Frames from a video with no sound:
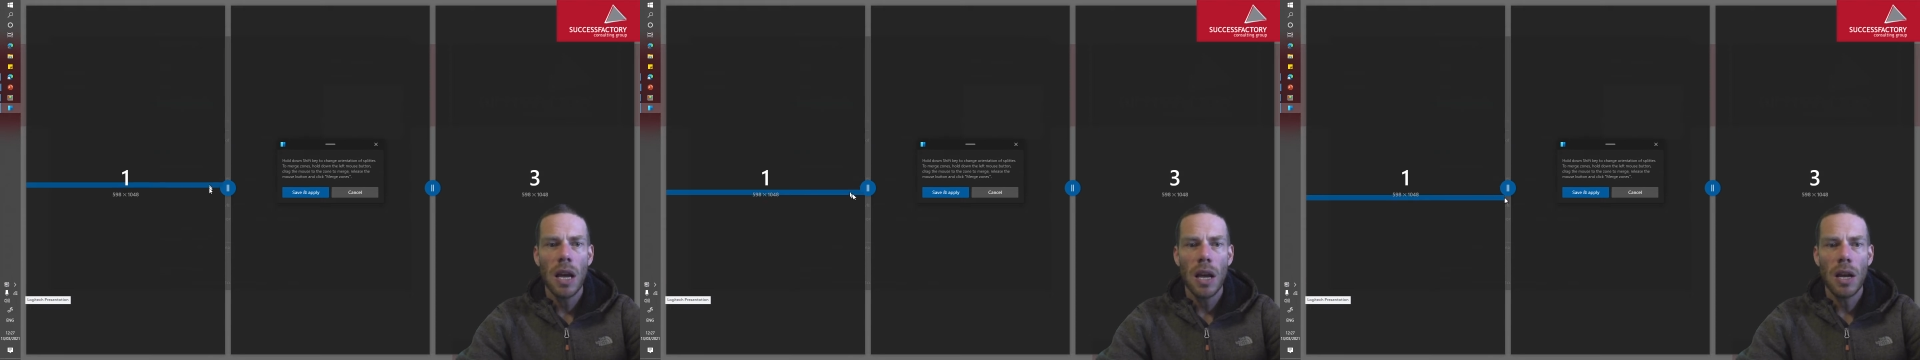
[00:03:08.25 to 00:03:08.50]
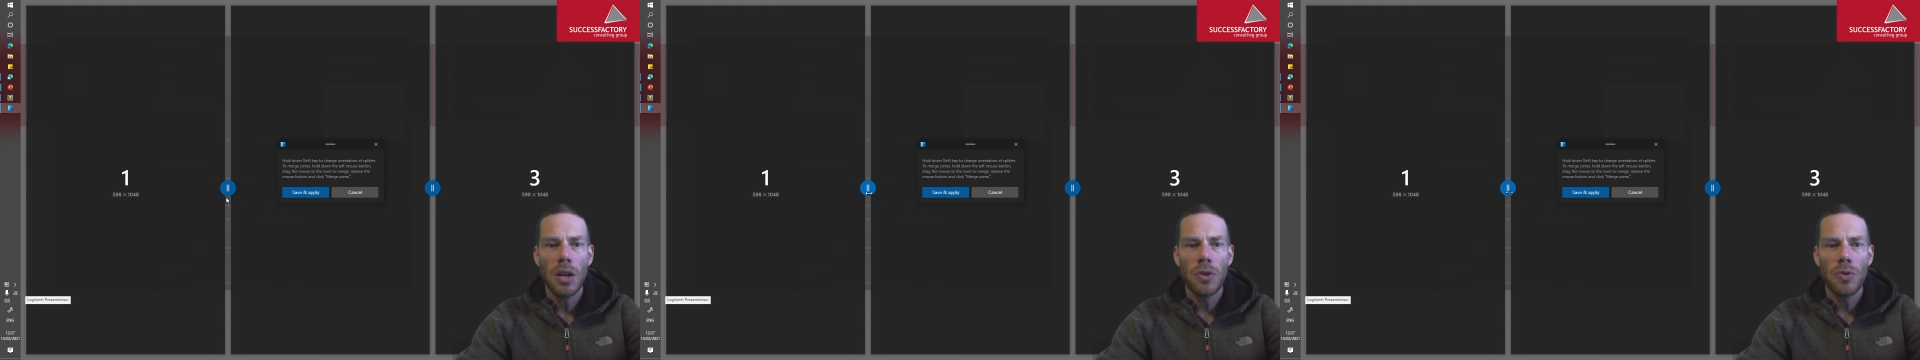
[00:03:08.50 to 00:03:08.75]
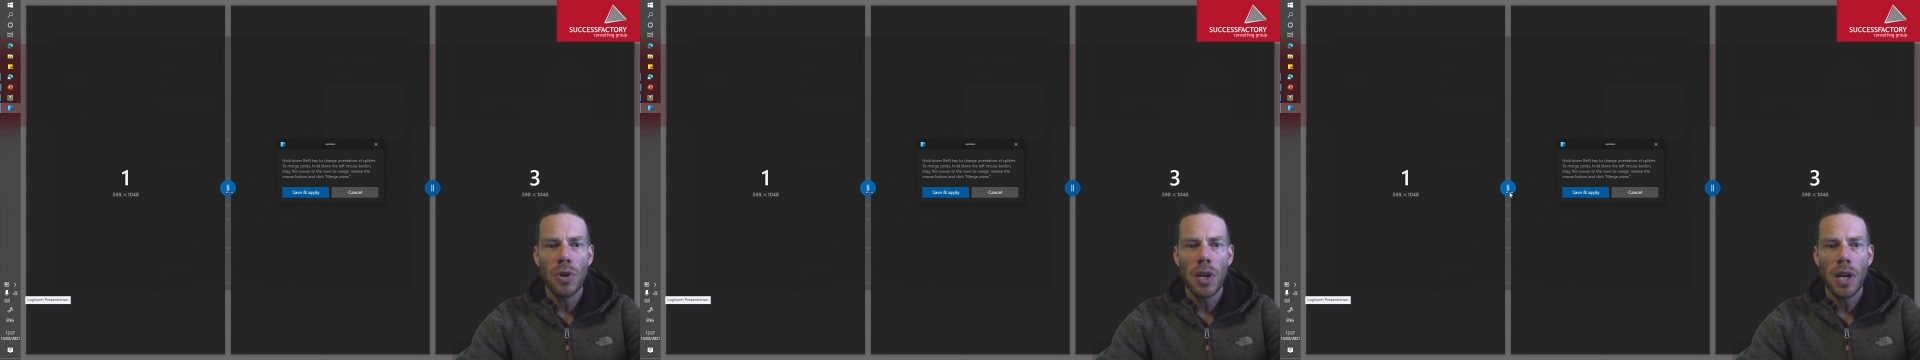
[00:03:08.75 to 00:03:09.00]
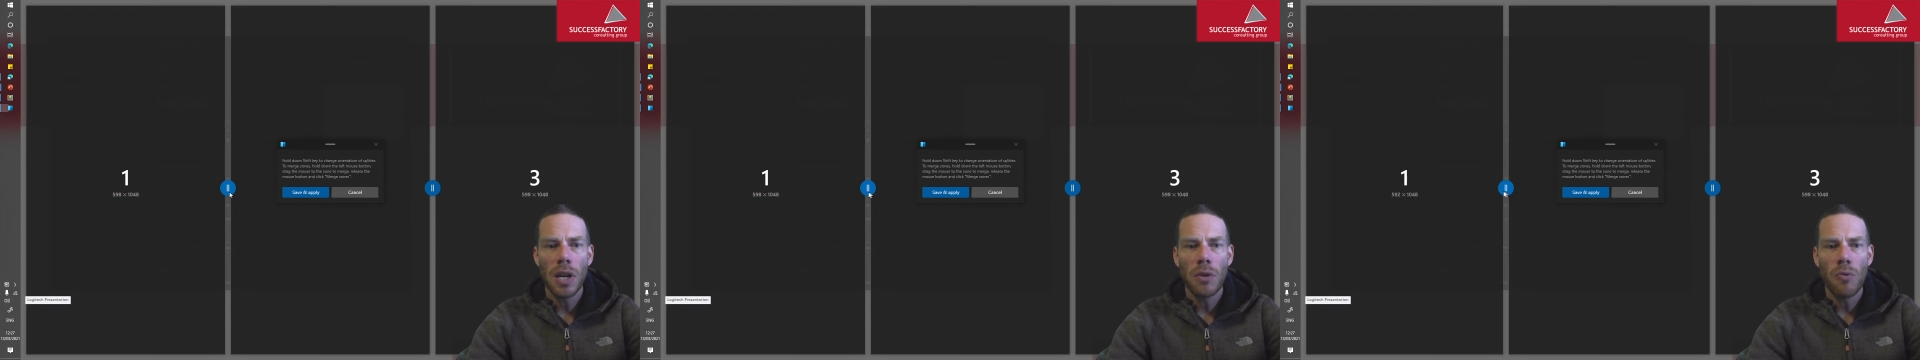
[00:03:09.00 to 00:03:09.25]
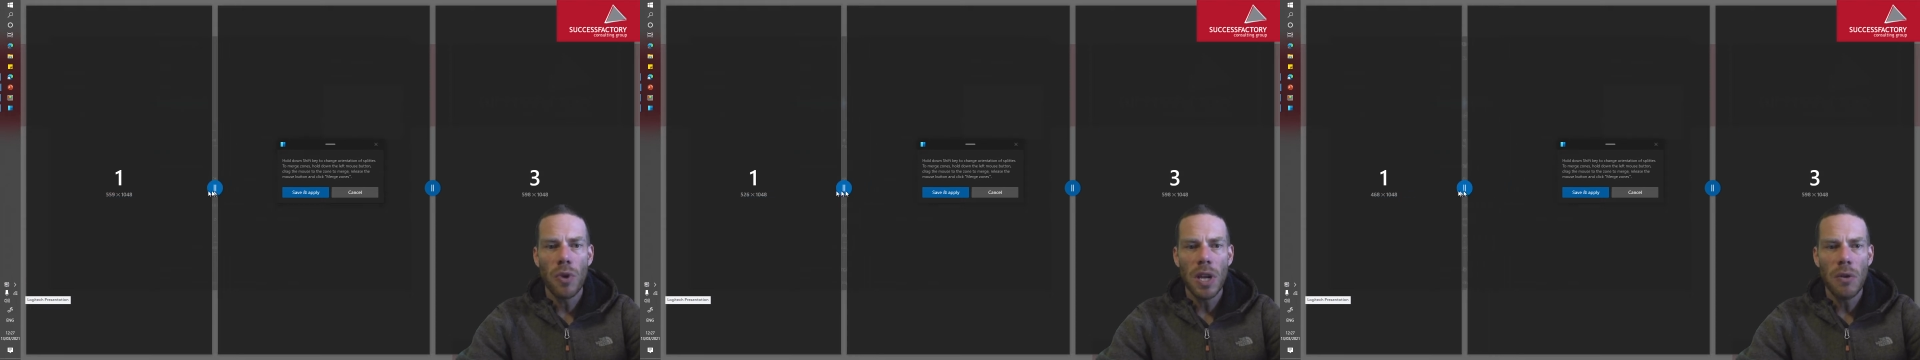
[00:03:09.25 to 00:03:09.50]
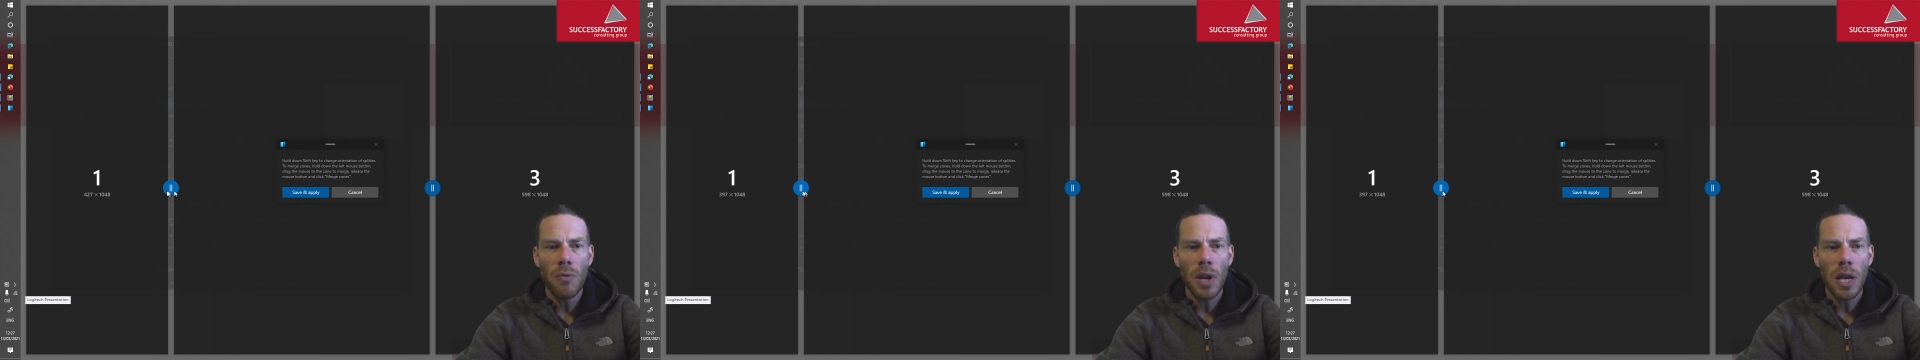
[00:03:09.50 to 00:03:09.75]
And you can
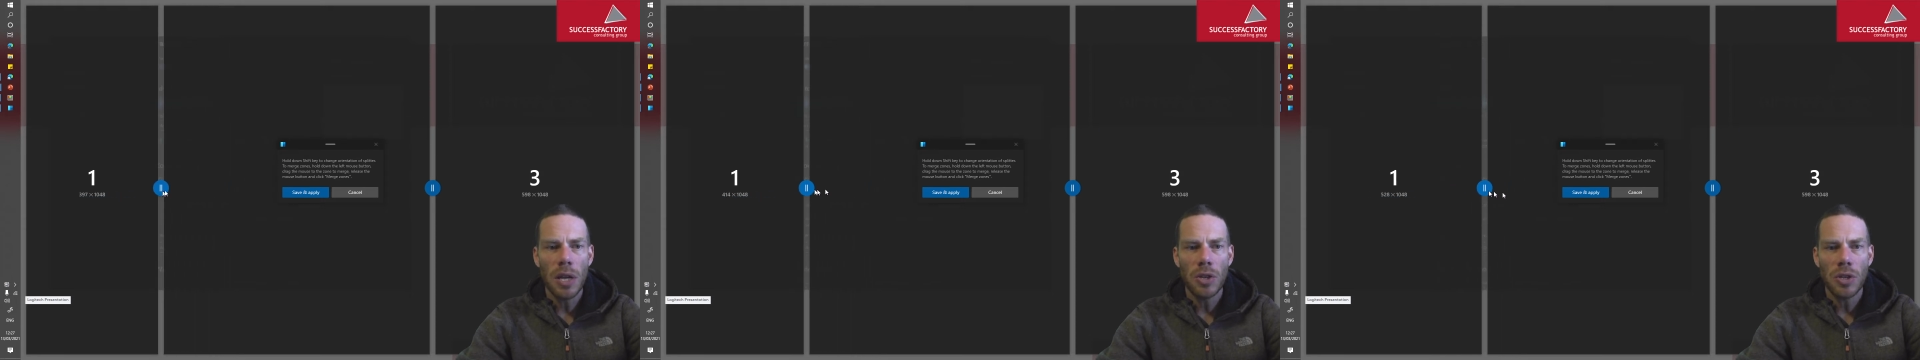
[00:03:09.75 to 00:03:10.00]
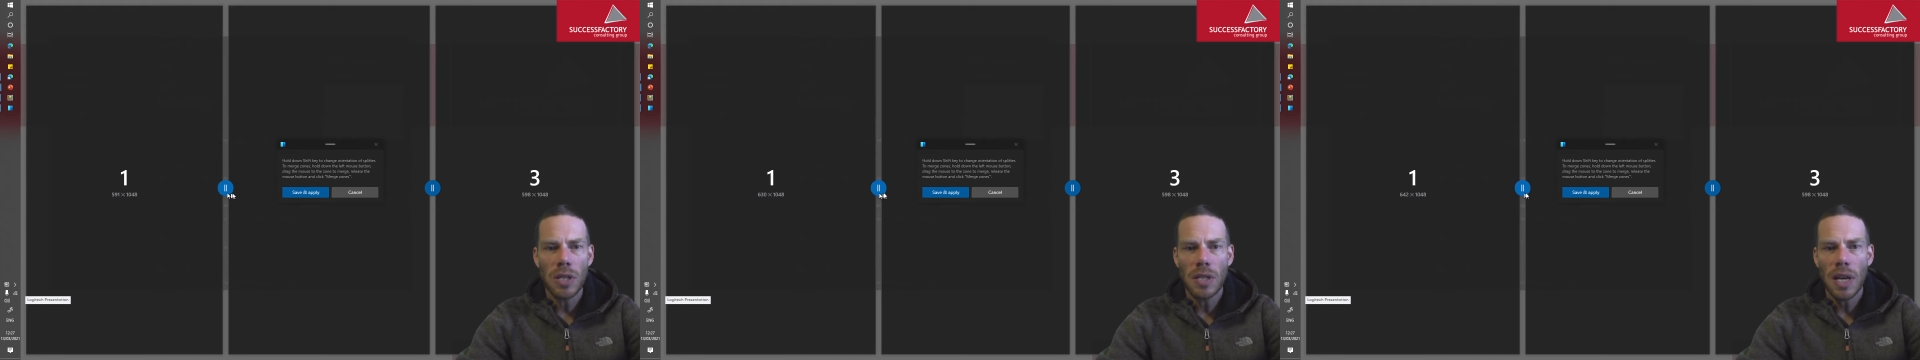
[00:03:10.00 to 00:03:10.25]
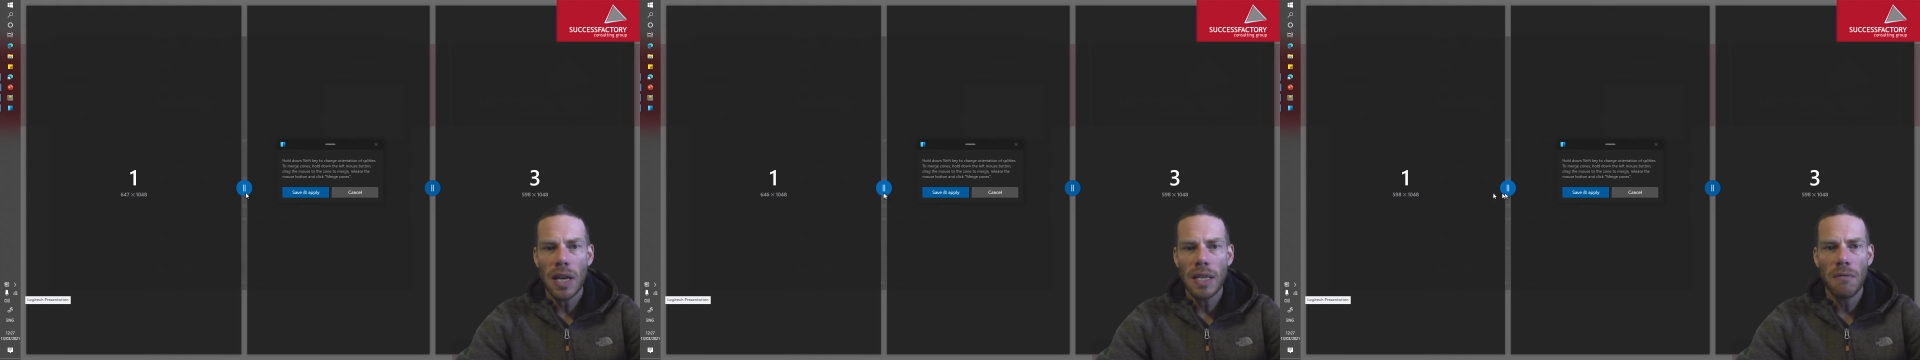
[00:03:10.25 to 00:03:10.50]
rearrange the size